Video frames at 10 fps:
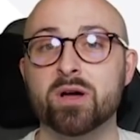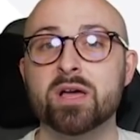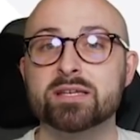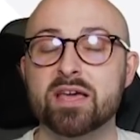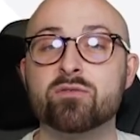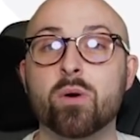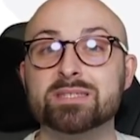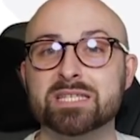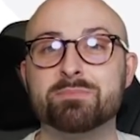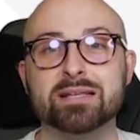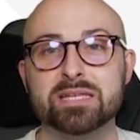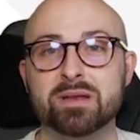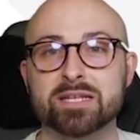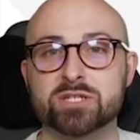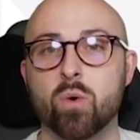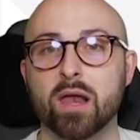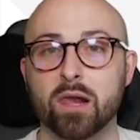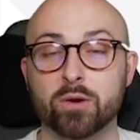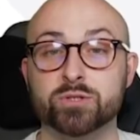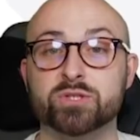So they've got his expected minutes quite
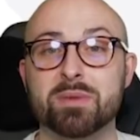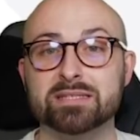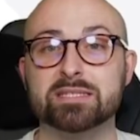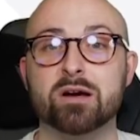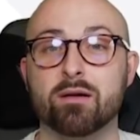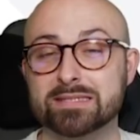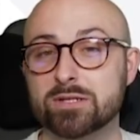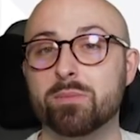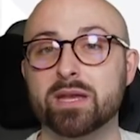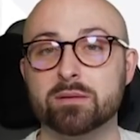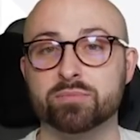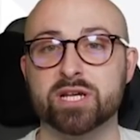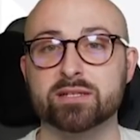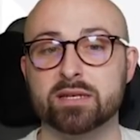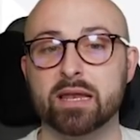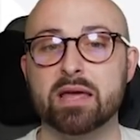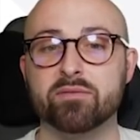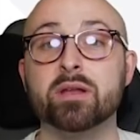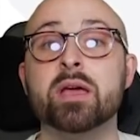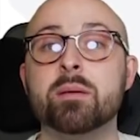low due to Matty Target still being in the projected
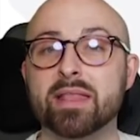11,